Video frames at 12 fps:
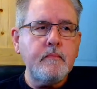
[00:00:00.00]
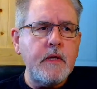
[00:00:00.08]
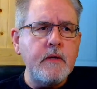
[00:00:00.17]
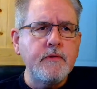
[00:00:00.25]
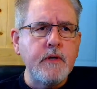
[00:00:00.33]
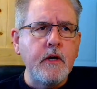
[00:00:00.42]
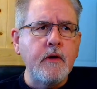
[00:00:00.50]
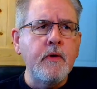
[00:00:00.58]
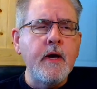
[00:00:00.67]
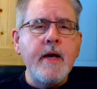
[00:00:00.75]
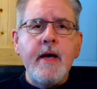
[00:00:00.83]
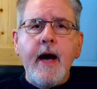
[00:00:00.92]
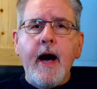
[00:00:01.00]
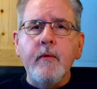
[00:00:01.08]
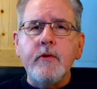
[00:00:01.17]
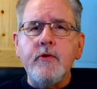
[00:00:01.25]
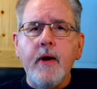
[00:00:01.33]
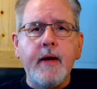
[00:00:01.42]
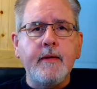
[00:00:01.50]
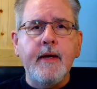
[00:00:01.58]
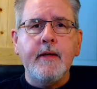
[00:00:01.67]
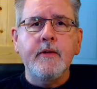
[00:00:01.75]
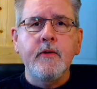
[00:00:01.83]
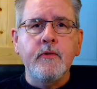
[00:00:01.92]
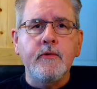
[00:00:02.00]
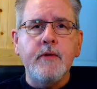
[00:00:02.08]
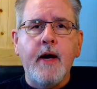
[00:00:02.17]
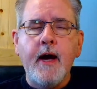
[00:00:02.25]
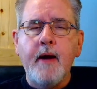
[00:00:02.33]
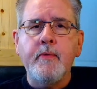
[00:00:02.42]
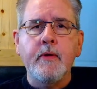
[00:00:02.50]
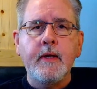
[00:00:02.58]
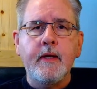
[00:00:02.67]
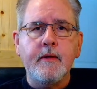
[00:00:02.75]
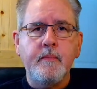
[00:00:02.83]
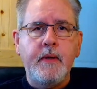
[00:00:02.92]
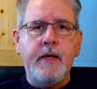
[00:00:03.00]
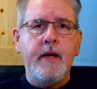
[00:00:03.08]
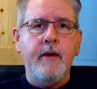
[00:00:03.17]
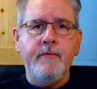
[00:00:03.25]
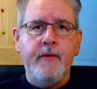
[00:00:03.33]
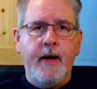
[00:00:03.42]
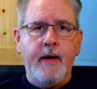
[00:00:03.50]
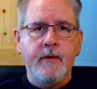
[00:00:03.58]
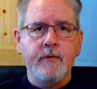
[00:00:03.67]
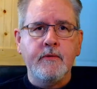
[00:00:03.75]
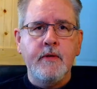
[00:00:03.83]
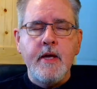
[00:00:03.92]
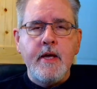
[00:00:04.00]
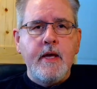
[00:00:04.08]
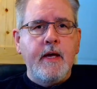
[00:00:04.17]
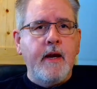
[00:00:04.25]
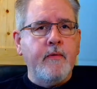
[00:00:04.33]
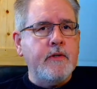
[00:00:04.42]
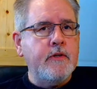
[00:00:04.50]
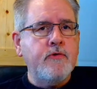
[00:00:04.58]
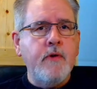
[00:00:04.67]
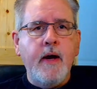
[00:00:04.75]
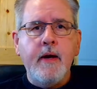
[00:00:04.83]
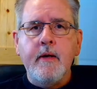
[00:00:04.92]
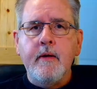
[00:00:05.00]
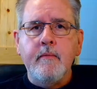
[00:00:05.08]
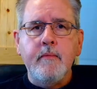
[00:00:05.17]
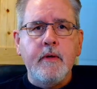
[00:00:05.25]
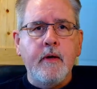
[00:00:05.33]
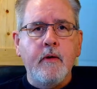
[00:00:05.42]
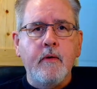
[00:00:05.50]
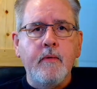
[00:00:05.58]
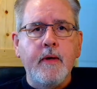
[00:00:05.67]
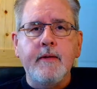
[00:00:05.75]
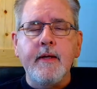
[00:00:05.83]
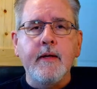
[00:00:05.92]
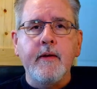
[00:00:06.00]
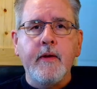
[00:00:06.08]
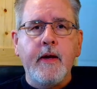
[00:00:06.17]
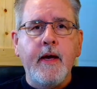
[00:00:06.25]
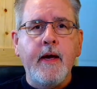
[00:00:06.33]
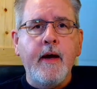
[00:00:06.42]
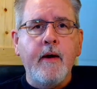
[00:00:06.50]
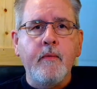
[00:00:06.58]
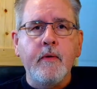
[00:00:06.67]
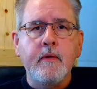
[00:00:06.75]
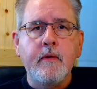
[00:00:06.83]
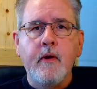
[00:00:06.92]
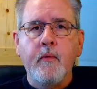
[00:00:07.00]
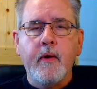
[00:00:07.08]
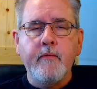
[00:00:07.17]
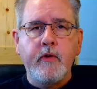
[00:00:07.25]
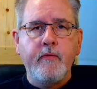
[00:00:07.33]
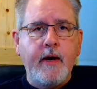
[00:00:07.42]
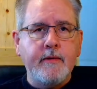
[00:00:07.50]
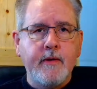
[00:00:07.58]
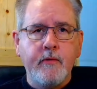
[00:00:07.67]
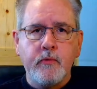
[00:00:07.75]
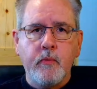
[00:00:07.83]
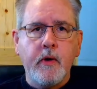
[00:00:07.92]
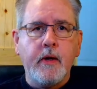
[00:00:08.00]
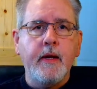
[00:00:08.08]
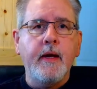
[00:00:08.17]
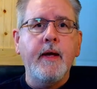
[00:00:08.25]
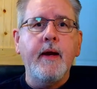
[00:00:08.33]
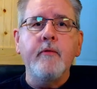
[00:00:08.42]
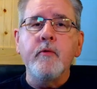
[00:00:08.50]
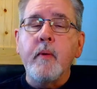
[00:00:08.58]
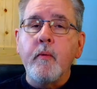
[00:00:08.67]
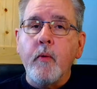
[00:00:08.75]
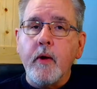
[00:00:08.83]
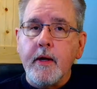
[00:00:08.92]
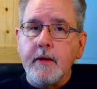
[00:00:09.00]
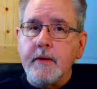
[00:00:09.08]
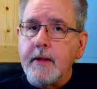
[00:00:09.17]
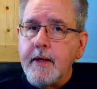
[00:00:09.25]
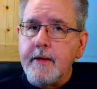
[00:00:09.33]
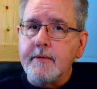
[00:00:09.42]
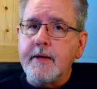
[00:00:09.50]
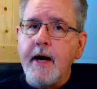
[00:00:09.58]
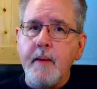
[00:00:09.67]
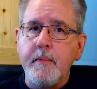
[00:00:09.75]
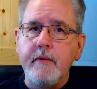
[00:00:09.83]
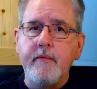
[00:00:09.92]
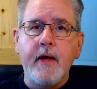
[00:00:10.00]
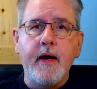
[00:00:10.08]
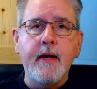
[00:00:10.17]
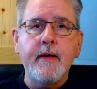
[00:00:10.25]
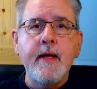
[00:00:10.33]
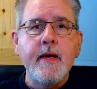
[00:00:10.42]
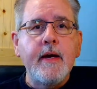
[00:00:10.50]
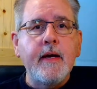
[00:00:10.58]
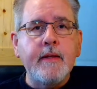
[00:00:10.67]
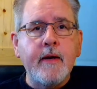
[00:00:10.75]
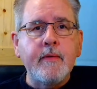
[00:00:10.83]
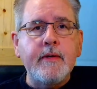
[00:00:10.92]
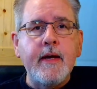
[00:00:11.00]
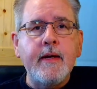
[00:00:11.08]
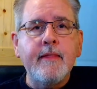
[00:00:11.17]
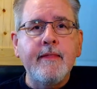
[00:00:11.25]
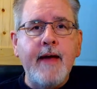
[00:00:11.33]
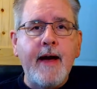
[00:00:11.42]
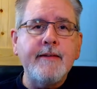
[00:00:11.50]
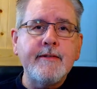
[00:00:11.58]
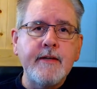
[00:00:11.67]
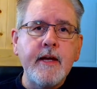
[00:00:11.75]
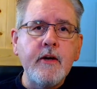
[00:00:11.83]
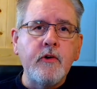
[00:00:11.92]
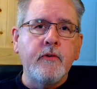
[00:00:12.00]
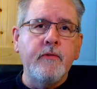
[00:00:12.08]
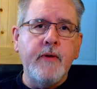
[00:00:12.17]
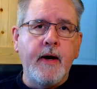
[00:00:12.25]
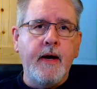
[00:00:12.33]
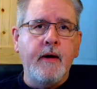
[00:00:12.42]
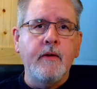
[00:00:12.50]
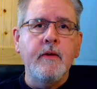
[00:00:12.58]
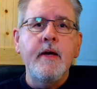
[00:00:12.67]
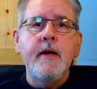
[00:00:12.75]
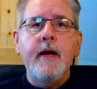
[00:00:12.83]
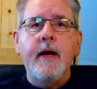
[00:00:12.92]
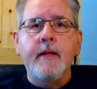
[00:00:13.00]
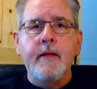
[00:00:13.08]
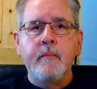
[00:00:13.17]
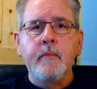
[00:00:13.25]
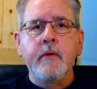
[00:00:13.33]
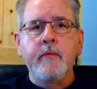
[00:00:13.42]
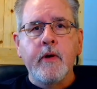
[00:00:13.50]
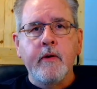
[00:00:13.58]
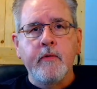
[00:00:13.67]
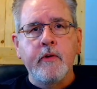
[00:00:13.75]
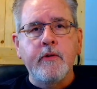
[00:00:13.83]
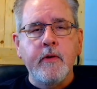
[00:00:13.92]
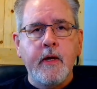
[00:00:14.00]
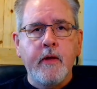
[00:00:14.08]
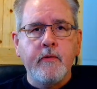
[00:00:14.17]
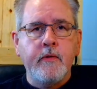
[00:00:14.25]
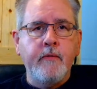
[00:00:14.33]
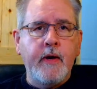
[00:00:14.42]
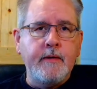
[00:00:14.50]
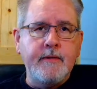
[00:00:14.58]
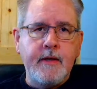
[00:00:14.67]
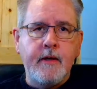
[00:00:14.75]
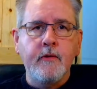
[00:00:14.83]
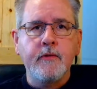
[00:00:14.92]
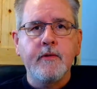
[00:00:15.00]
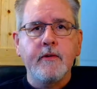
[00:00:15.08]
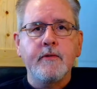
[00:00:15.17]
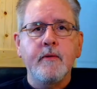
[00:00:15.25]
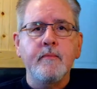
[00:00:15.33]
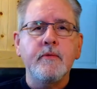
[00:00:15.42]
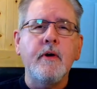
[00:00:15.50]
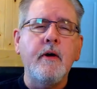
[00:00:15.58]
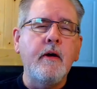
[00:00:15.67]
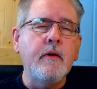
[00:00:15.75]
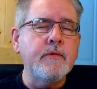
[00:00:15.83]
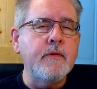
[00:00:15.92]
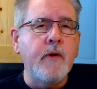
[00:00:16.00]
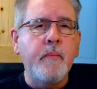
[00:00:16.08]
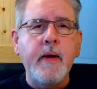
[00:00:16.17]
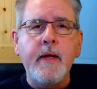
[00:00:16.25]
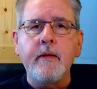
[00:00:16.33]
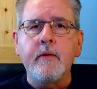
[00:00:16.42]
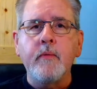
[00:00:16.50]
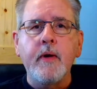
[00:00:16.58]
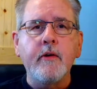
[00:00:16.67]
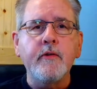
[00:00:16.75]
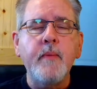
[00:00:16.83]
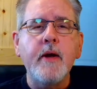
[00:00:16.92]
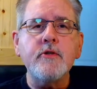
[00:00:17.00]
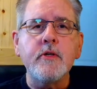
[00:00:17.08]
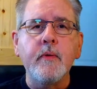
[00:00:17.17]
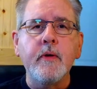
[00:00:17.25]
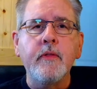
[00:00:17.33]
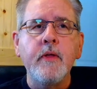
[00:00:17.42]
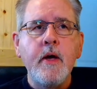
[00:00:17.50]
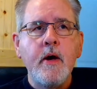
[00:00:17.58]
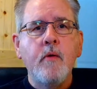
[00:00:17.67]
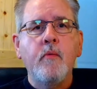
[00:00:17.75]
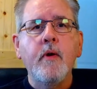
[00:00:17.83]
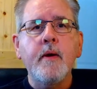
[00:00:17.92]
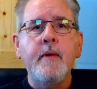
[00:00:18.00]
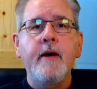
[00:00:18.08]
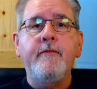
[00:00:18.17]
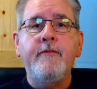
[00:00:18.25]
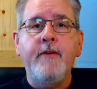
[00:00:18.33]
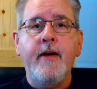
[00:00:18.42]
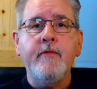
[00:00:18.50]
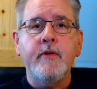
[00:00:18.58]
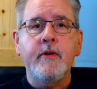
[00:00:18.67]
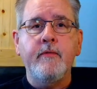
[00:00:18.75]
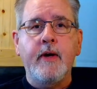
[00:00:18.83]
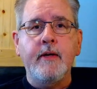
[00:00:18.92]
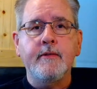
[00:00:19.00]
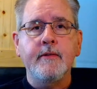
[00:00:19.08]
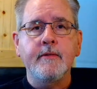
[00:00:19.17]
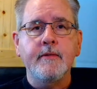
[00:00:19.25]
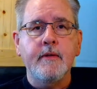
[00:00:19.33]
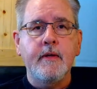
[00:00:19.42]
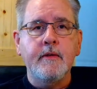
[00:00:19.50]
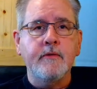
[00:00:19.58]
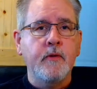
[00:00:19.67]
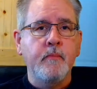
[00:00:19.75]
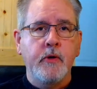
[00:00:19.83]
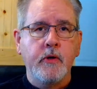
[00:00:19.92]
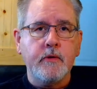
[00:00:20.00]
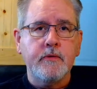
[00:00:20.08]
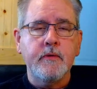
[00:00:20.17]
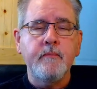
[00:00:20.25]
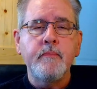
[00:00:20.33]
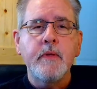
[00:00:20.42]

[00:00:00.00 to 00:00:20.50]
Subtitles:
So I would try to take those hyperlinked PDF files, and I would just try to, at the end of the day, I would, whatever device I was working on, I would be working on the latest copy of that. And then I would take that single file and then move it over to the other device ecosystems. Also a pain in the rear, especially with one of my favorite devices is the BOOX.